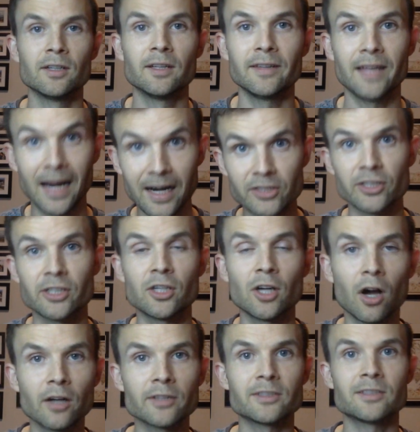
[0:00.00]
that actually
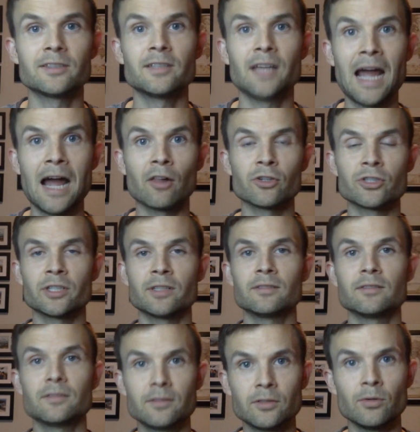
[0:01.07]
causes the allergen
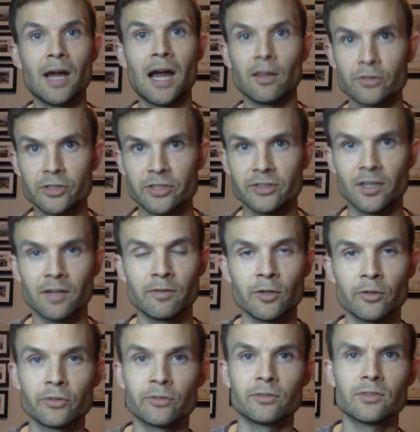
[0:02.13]
to allergy
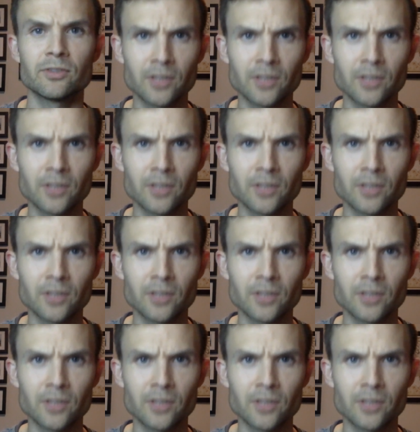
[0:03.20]
sufferers.